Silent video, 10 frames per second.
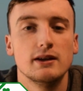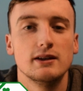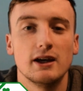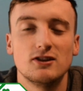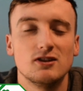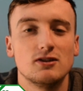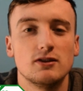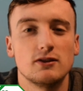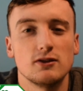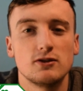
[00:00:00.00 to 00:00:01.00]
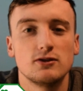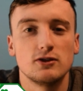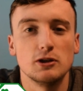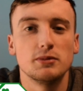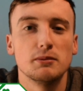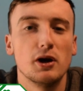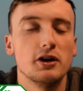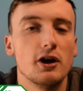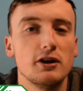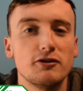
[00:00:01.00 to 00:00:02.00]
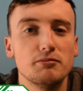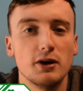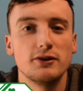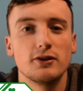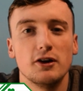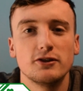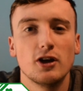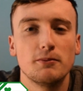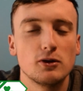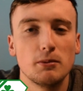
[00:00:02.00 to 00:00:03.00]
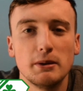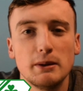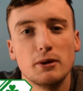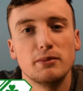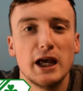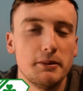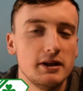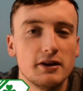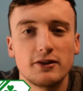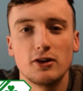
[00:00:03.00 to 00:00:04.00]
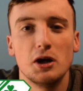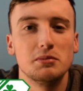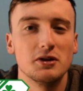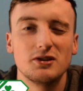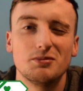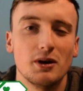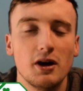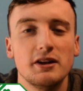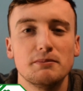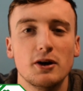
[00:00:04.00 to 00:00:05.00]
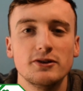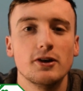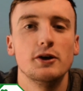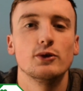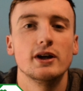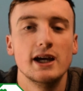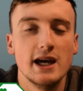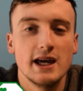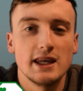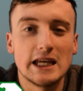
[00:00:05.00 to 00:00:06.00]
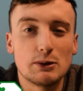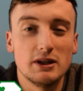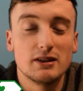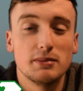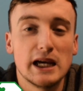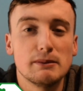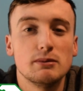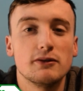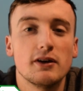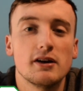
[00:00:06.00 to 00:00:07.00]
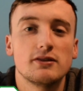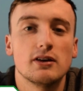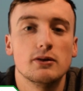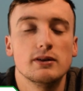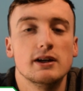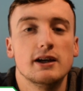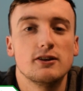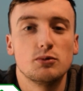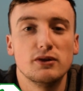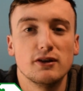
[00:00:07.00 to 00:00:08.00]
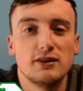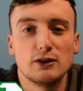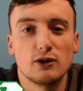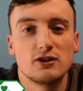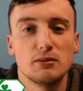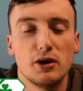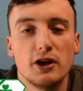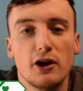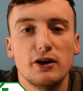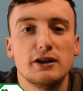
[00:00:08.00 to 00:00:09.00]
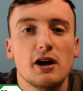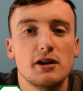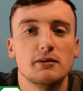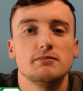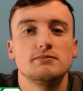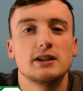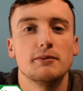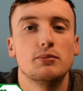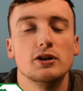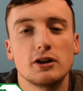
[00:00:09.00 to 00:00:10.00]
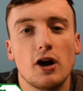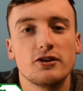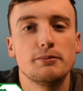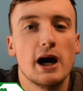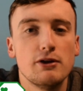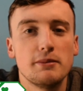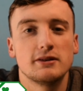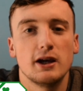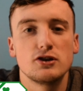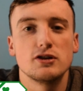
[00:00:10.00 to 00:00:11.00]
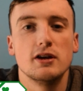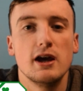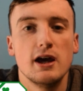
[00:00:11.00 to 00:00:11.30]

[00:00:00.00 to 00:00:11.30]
yeah, it's a stupid minority from both sides. I saw a couple of people blaming either side, but I think both sides are equally to blame, to be fair. So it's just one of those things where it's the minority kind of putting across a bad reputation